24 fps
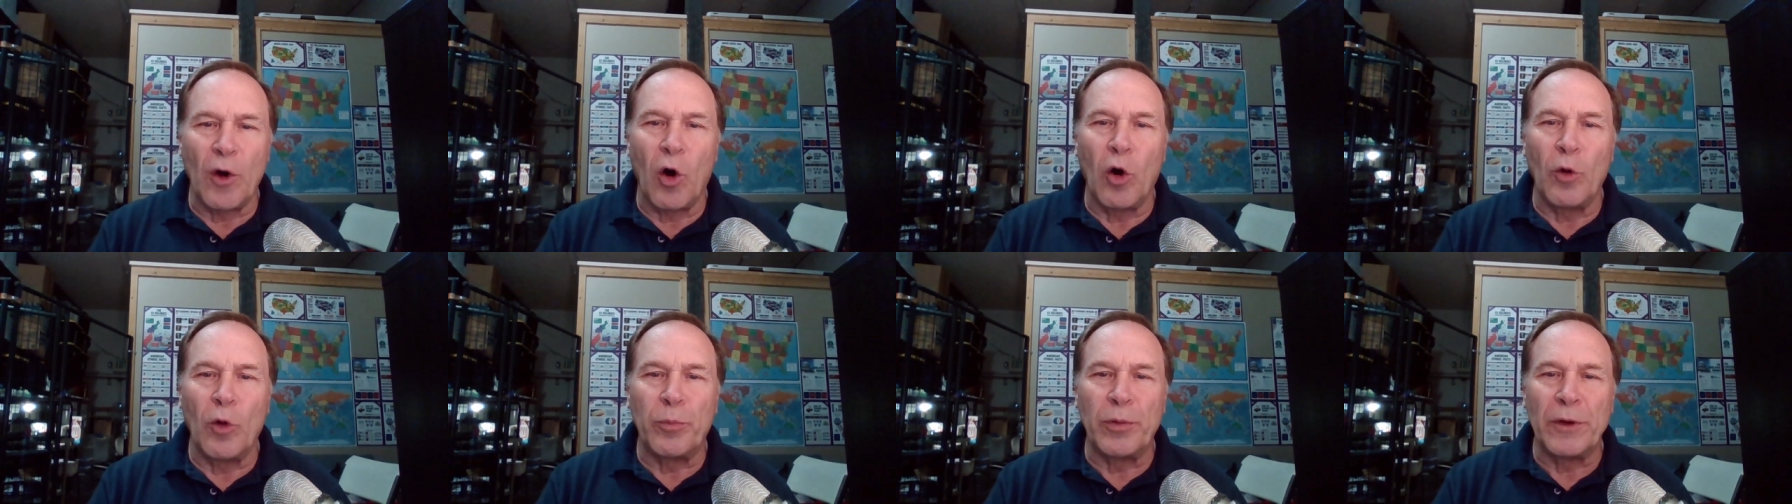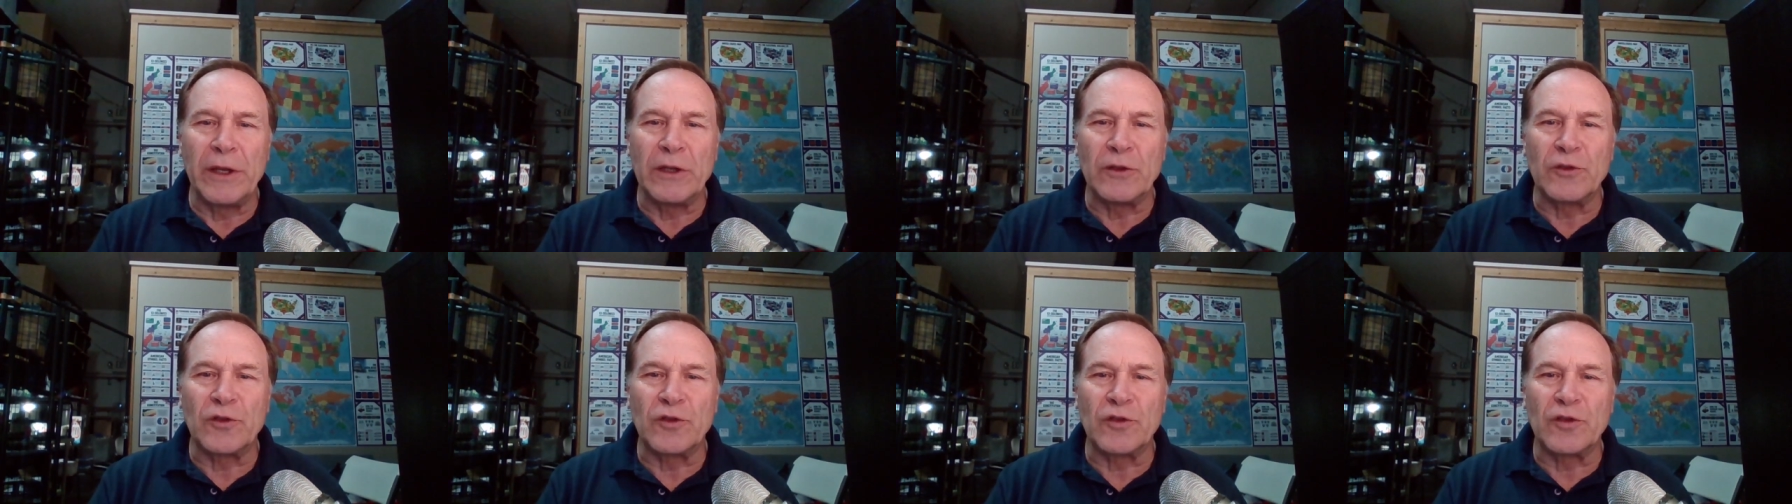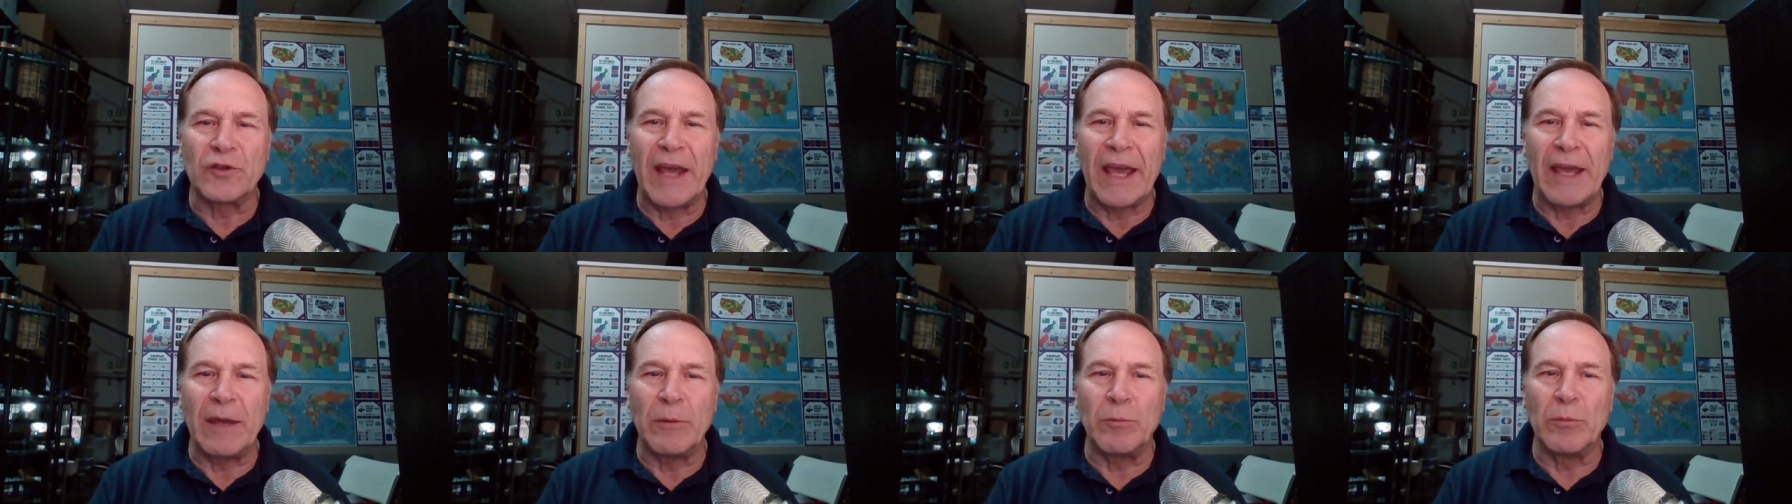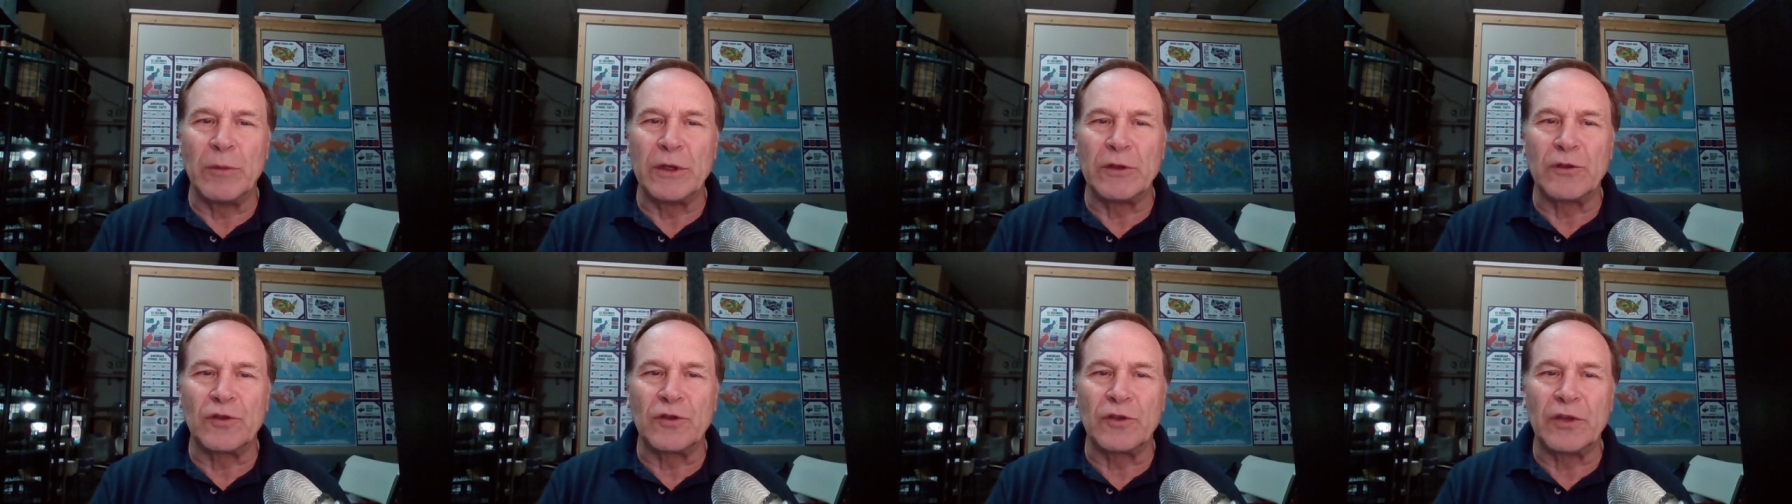opening
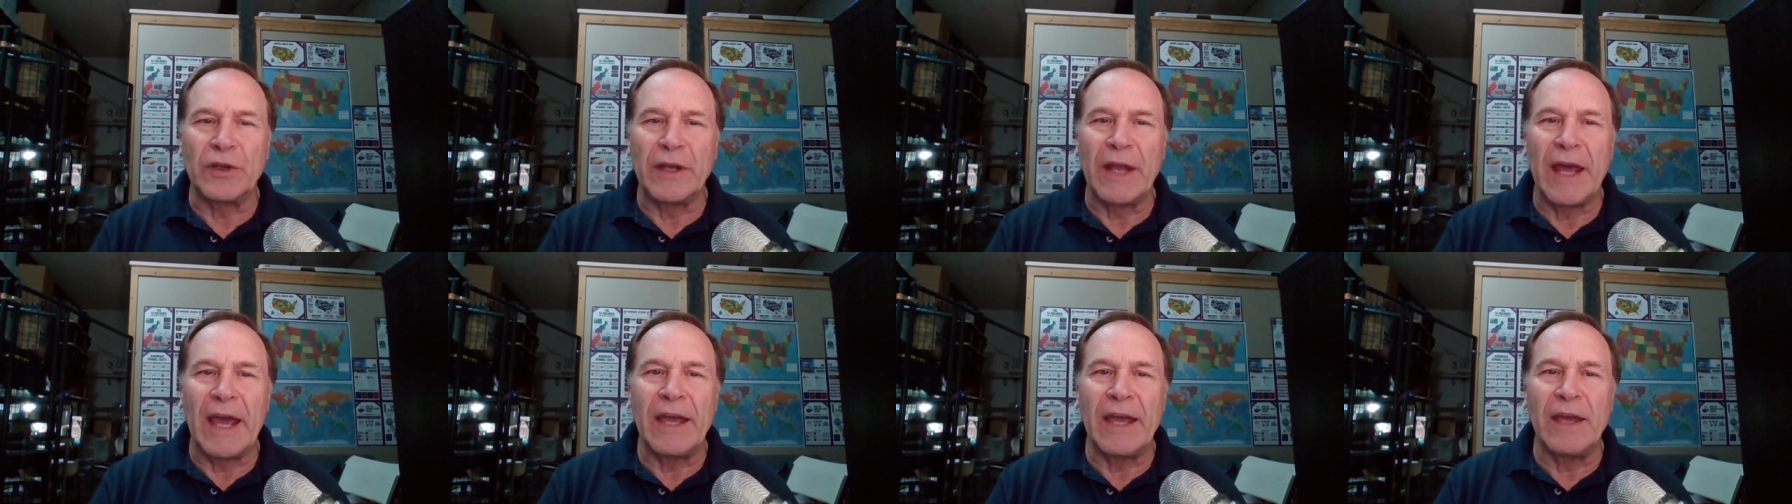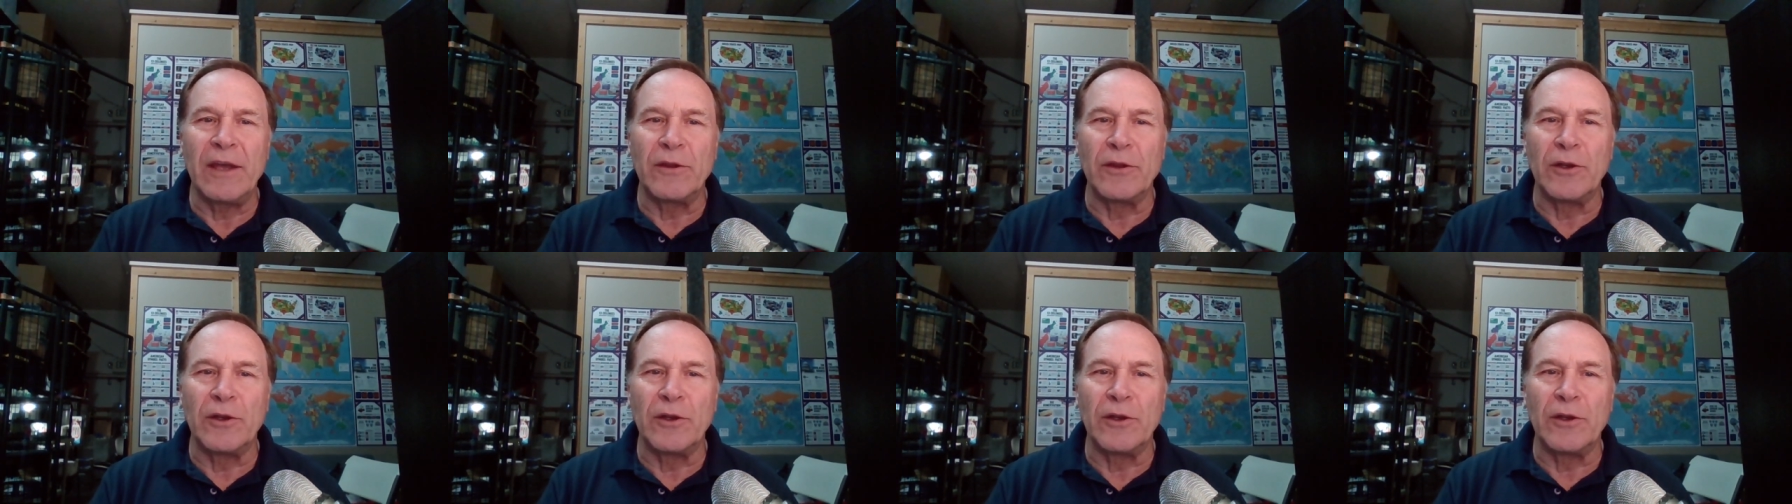statements today.